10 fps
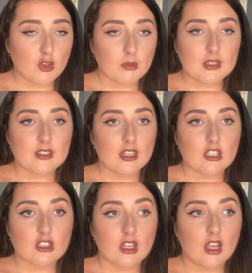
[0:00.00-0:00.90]
room is
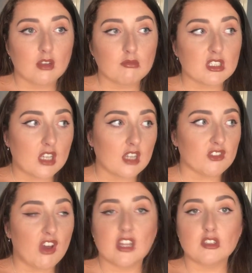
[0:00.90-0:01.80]
literally the
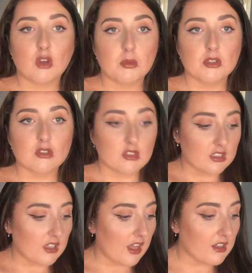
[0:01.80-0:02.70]
size of Harry's cupboards under
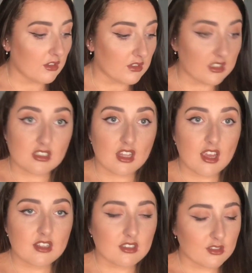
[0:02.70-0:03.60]
the
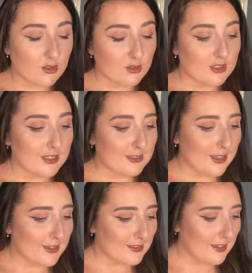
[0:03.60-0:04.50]
stairs. Under these
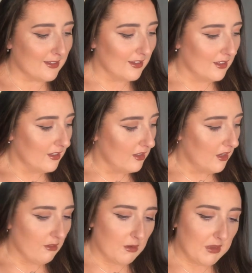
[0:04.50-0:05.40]
stairs then.
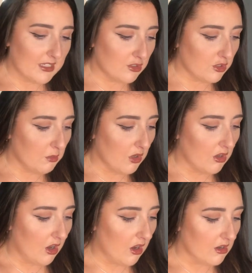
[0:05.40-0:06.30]
I'm gonna be, it's just the one
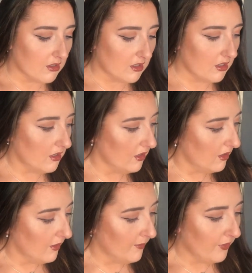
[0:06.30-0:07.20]
card.
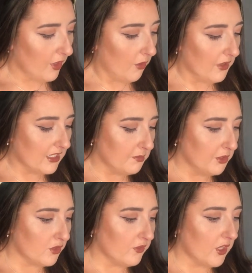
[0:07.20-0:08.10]
Oh, it is
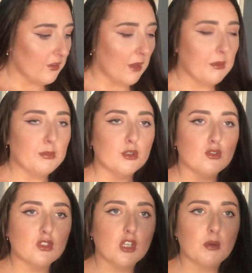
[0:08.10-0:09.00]
beautiful though. That'd be
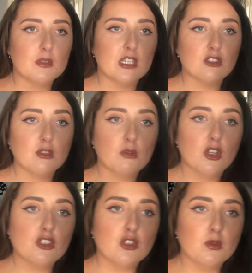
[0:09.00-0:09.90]
beautiful to go upstairs because I'm
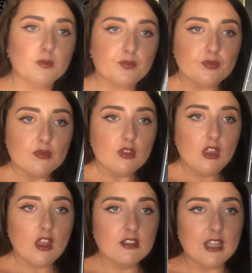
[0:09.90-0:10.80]
gonna do
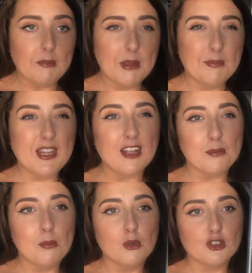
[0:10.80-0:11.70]
that.
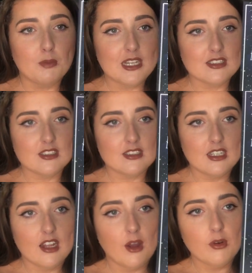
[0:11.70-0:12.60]
That's much better to
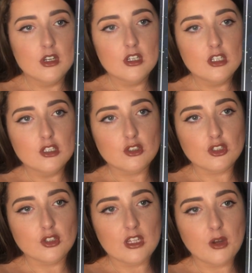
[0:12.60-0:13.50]
see now. So
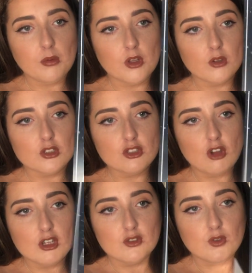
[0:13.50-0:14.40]
I'll show you that up close, and it's
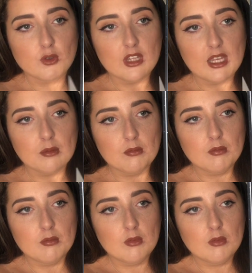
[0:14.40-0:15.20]
got his full name